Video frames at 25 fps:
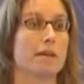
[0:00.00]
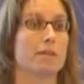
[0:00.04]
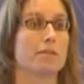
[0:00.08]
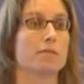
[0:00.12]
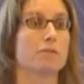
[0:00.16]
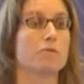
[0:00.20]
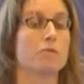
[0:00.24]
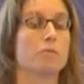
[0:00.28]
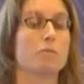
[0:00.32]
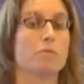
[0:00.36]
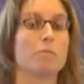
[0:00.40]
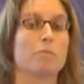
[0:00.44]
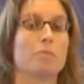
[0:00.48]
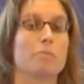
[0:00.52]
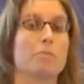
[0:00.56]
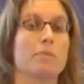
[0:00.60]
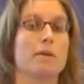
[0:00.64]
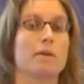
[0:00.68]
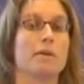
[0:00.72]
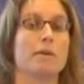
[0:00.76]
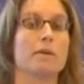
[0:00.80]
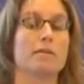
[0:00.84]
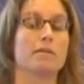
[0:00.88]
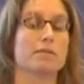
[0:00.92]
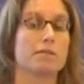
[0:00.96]
It has
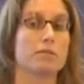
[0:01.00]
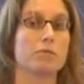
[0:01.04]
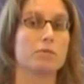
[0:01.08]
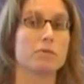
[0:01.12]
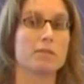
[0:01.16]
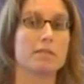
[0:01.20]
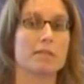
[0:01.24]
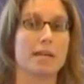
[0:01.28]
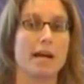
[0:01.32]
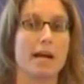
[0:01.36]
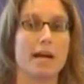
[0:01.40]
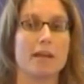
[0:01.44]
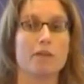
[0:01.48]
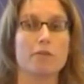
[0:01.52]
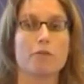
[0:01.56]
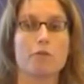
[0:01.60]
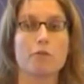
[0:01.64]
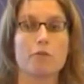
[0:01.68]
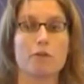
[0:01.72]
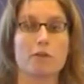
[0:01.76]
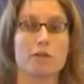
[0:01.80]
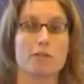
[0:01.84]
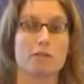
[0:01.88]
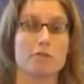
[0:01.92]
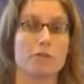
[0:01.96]
to stand
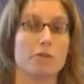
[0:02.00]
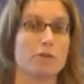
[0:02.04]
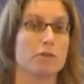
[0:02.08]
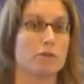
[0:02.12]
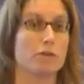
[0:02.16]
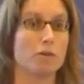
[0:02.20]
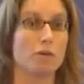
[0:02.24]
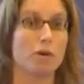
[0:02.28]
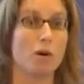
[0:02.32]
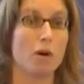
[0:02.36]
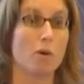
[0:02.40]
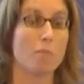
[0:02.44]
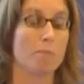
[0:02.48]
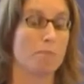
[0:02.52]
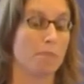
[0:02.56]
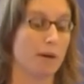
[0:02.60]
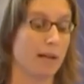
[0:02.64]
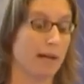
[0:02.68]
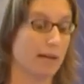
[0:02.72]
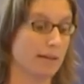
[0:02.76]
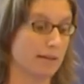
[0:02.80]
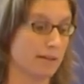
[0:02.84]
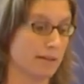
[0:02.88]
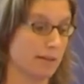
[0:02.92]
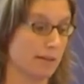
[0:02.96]
for a certain
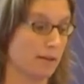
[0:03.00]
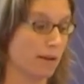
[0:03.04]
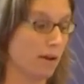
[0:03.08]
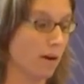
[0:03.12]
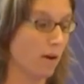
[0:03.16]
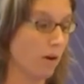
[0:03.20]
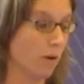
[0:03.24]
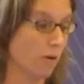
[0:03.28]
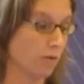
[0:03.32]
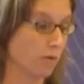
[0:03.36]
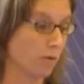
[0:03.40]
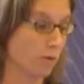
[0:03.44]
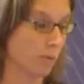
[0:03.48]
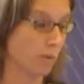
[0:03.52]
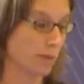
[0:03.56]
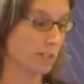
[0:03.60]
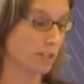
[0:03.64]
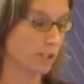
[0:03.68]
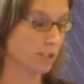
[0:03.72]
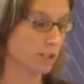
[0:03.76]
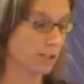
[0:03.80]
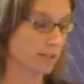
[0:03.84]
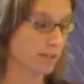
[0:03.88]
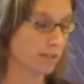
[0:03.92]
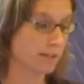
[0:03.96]
complex of
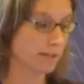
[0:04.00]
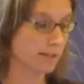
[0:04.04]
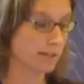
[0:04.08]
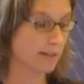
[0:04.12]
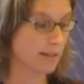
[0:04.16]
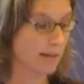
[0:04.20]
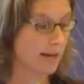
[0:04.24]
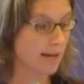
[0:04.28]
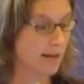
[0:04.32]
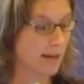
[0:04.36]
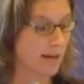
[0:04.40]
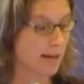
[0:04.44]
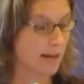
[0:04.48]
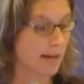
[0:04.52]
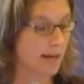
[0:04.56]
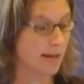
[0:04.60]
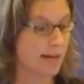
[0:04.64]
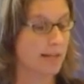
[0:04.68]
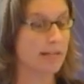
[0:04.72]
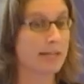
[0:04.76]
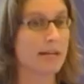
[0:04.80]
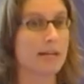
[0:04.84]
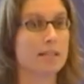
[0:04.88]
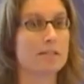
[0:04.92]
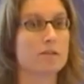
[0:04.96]
questions.
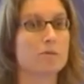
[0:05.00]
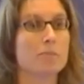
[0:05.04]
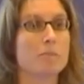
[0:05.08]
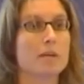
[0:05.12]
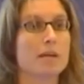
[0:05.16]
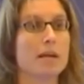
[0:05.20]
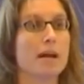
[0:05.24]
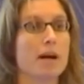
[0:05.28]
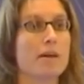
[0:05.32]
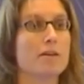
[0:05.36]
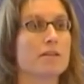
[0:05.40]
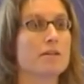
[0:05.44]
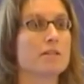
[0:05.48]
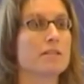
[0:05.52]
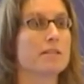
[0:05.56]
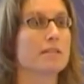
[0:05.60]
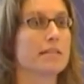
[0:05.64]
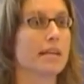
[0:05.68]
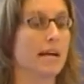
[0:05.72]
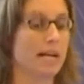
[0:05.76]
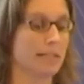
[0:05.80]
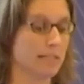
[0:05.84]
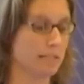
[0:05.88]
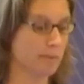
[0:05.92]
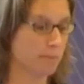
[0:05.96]
It has to be
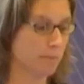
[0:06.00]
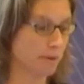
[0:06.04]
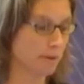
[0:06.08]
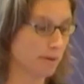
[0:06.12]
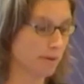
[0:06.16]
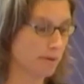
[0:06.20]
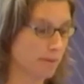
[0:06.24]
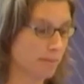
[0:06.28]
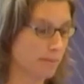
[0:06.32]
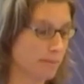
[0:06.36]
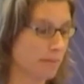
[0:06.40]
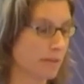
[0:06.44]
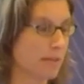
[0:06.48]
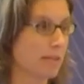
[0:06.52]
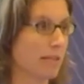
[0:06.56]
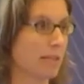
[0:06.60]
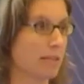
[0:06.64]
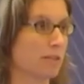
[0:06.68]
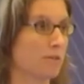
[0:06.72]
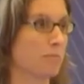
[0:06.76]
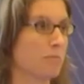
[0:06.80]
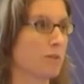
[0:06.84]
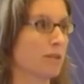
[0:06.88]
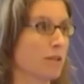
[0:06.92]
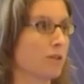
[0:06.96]
understandable. It
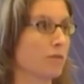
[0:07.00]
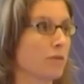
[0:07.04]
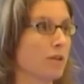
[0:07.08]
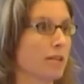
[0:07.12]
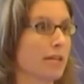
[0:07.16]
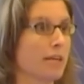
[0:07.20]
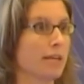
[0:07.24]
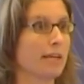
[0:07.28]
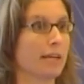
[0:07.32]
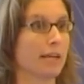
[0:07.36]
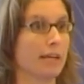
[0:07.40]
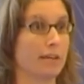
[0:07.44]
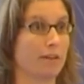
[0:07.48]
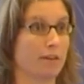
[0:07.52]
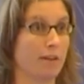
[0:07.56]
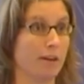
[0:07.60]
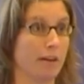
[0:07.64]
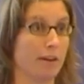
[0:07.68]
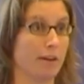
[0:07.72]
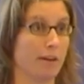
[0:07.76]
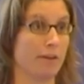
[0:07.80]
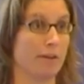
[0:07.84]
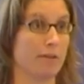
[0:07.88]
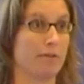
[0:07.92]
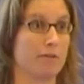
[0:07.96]
has to be unique and
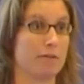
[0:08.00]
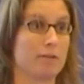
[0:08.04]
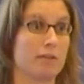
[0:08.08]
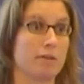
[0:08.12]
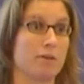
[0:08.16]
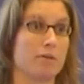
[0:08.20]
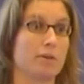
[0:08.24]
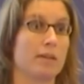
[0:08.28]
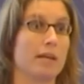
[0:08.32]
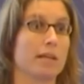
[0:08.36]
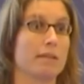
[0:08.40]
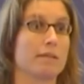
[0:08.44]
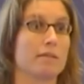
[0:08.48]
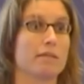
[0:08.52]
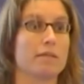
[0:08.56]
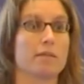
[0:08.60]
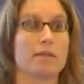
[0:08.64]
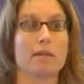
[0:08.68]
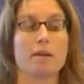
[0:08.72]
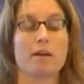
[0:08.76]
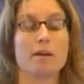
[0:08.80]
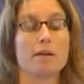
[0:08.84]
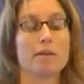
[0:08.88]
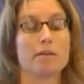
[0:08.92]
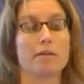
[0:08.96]
clear, so that
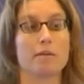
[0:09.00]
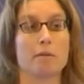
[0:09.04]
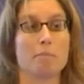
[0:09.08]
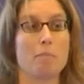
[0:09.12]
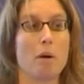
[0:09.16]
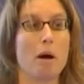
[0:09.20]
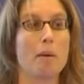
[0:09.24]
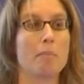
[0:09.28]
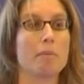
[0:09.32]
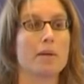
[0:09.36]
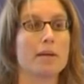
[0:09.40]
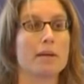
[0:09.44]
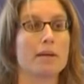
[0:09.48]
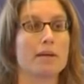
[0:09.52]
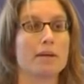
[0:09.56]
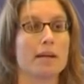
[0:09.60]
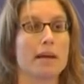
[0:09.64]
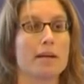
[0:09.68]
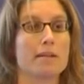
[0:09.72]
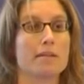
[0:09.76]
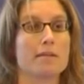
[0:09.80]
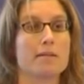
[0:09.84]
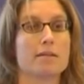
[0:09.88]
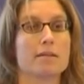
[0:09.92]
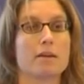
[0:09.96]
the public
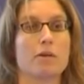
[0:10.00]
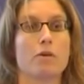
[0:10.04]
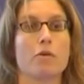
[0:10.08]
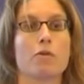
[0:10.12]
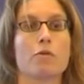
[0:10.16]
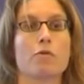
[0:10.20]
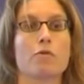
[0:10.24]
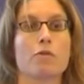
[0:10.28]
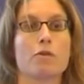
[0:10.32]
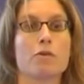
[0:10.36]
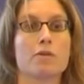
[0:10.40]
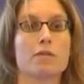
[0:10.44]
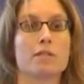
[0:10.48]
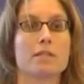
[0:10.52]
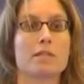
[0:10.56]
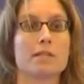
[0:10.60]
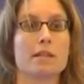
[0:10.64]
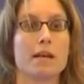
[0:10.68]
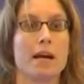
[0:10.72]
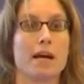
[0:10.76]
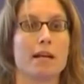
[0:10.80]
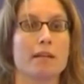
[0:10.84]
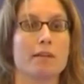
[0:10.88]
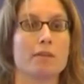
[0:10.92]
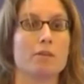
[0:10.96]
gets on first
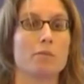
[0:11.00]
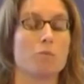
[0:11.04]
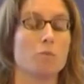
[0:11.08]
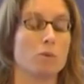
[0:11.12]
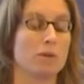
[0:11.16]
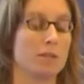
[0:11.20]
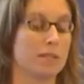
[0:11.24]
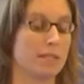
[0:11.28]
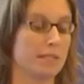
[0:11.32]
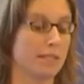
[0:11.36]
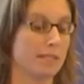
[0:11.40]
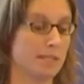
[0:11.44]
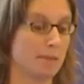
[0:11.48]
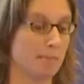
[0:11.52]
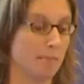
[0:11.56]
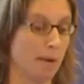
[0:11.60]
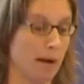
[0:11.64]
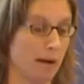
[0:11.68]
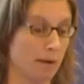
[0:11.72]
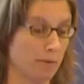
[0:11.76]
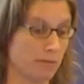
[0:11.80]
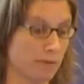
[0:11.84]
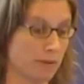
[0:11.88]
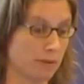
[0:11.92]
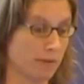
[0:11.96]
sight what it is
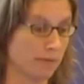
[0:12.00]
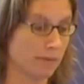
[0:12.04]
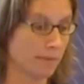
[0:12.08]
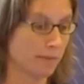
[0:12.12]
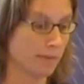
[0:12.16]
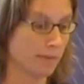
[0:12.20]
about.